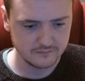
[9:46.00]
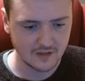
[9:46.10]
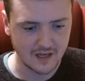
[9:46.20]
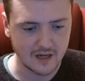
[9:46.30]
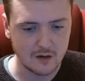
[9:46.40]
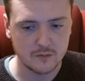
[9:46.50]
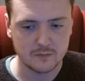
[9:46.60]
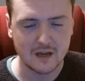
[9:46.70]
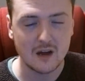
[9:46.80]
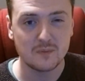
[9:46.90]
And
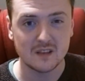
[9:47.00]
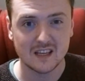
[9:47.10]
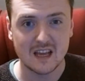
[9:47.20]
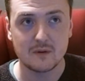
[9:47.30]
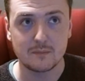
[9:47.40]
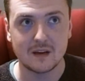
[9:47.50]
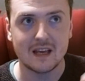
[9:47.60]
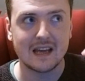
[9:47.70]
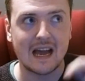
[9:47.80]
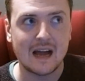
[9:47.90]
that will be the game I
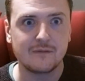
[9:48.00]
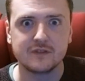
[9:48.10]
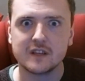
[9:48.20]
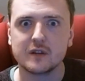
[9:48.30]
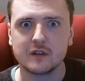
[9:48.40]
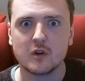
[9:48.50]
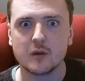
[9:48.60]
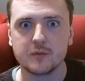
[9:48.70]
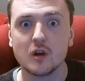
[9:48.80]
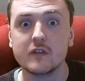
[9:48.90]
play after the one
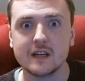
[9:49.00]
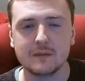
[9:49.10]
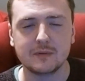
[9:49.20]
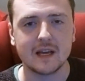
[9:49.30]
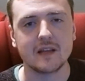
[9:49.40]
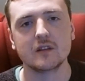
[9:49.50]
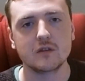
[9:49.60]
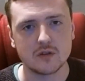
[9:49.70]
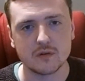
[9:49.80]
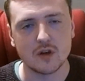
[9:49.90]
I'm currently playing that
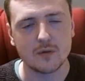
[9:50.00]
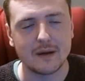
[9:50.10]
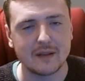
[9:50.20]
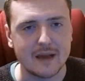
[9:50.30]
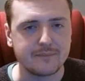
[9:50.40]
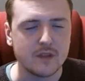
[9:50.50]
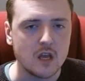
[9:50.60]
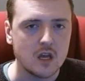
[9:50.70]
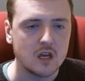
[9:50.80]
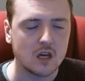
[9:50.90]
you don't know about yet.
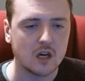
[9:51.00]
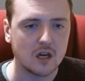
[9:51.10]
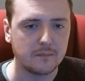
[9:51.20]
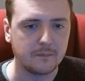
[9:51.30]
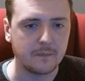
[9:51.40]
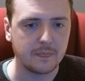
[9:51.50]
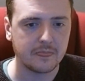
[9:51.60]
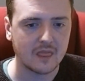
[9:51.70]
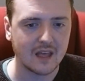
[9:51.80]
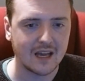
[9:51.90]

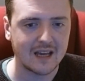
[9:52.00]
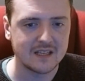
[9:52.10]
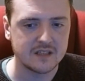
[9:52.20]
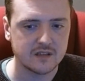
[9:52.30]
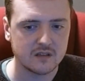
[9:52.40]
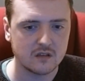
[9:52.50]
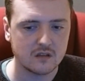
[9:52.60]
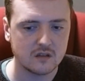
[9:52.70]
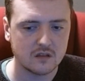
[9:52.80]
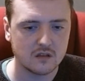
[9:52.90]
And
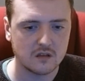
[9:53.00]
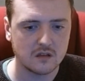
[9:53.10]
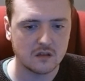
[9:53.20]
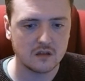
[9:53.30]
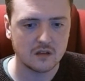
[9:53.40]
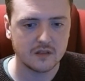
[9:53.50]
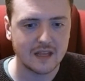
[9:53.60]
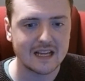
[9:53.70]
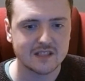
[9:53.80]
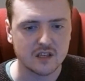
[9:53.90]

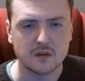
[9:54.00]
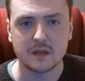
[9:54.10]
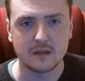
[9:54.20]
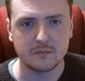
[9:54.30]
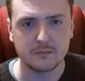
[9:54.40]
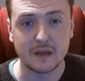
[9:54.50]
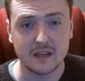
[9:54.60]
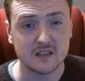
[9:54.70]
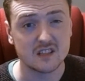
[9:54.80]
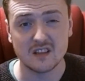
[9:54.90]
that's going to be big,
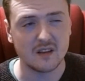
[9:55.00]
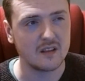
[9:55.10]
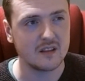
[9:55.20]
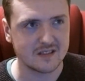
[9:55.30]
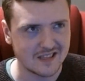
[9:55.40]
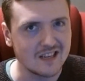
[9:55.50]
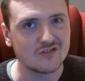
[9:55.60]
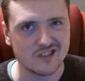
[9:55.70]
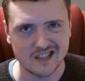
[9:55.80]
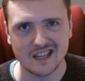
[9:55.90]
because it's
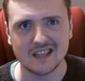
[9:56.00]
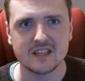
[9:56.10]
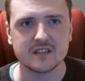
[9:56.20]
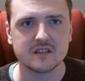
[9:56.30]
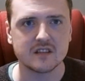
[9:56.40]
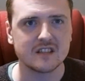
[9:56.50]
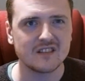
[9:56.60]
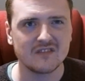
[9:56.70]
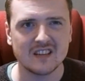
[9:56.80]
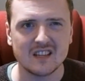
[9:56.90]
interesting at least, because I
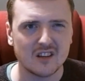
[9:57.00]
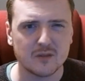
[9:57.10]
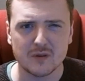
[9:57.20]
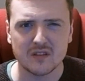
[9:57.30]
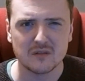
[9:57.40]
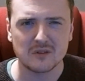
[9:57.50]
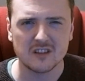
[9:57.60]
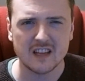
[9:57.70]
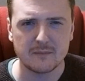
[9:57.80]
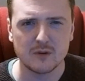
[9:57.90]
didn't really like Breath of the
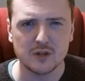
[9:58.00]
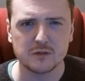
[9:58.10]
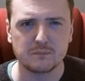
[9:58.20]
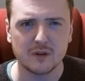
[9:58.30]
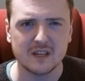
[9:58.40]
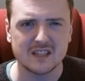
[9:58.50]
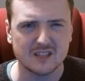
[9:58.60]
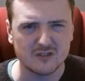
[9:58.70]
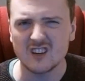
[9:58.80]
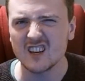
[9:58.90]
Wild that much, but it's
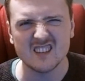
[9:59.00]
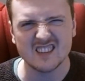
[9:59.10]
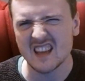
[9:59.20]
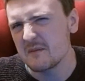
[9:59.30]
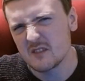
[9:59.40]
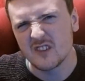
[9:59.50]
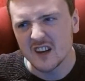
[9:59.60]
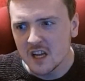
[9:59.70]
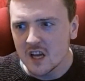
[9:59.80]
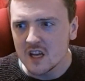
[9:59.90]
alright as a game, it's
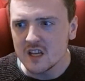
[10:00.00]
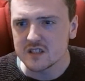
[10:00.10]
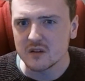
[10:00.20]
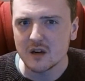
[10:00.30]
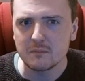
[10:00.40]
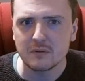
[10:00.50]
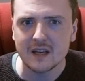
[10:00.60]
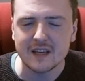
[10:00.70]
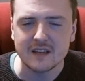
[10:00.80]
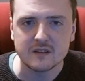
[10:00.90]
fine. So I'll
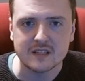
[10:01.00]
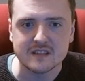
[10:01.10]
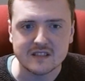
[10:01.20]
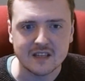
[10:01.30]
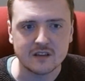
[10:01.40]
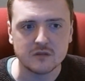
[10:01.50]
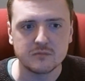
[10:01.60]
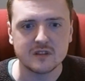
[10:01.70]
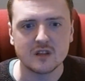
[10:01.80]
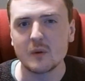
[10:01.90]
play Tears of the Kingdom
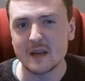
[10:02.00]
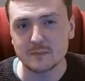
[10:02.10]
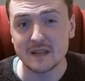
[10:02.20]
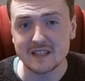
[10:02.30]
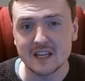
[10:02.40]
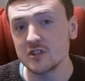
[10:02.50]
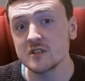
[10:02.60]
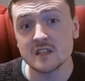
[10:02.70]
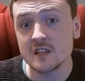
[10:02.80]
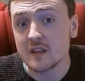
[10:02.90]
with low
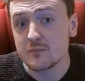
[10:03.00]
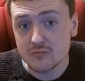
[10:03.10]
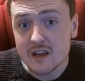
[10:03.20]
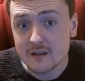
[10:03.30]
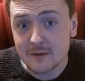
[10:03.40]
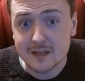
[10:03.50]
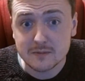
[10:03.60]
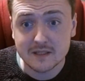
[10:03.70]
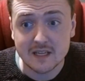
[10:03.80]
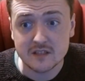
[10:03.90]
expectations, and break my
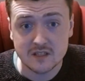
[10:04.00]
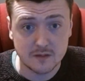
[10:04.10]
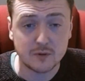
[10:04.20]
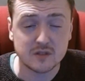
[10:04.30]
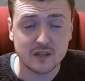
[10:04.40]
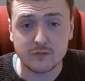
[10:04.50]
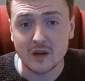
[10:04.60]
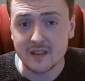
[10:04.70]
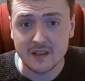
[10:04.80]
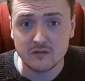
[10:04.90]
expectations in a positive
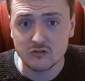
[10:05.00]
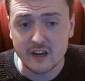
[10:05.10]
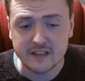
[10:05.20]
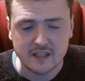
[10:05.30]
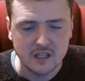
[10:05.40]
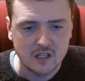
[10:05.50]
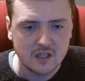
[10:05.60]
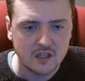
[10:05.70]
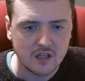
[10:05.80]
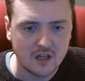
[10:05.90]
way, then great.
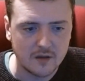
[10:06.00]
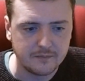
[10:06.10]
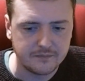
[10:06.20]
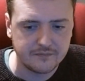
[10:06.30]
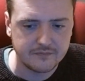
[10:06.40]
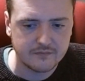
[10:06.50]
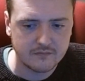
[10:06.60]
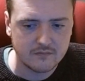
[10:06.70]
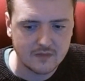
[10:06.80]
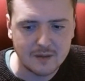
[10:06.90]

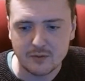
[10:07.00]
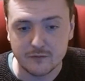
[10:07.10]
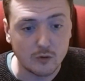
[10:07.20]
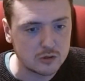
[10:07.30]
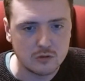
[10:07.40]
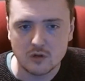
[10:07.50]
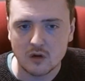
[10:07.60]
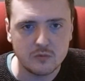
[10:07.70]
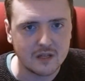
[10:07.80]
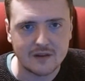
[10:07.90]
And before too
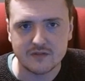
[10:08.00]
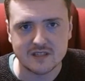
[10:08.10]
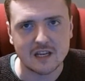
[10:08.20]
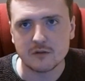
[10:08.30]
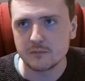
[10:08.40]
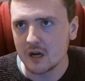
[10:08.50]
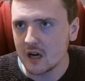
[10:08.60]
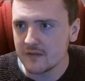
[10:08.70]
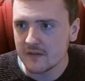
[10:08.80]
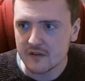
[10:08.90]
long, we'll have the second
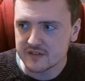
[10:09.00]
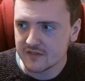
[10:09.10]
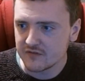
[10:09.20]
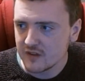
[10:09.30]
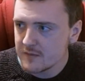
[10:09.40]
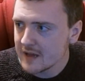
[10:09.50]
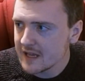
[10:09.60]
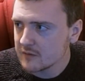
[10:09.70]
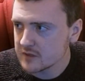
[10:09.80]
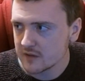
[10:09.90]
part of FF7
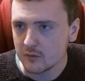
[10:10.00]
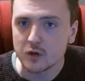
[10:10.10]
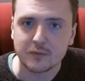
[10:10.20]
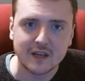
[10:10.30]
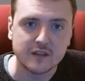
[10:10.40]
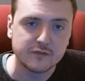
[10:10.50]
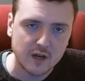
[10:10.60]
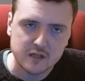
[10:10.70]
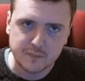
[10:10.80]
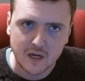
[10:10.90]
Remake, which I want to play the
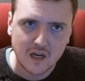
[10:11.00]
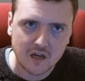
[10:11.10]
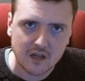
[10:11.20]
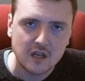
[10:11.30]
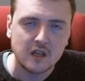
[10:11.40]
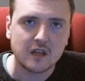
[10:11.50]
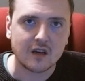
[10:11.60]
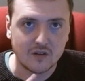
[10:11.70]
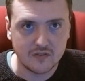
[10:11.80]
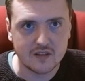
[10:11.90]
first part
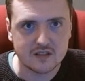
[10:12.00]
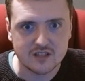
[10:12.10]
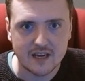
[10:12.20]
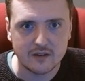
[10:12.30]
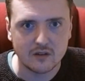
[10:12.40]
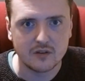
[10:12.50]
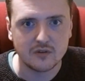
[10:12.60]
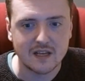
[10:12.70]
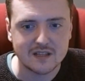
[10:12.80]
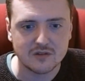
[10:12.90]
on this channel and
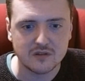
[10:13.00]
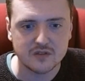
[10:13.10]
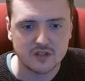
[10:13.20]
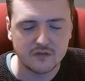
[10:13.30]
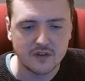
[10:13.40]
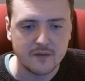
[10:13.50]
all that sort of stuff.